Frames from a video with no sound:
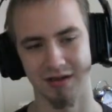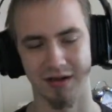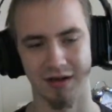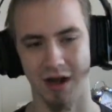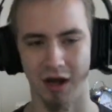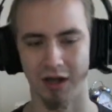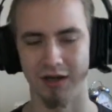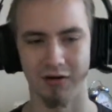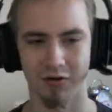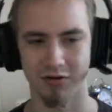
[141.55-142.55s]

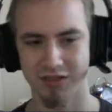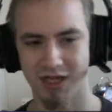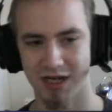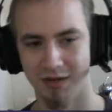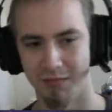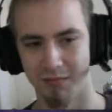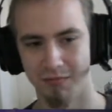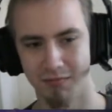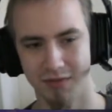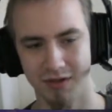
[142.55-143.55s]
9 or 10
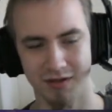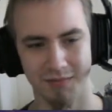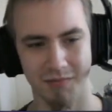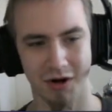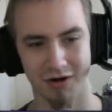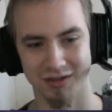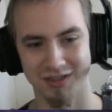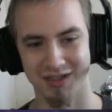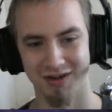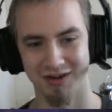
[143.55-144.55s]
Murlocs
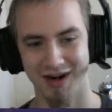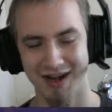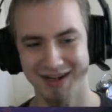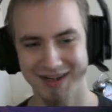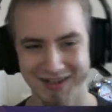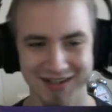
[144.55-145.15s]
in your hand,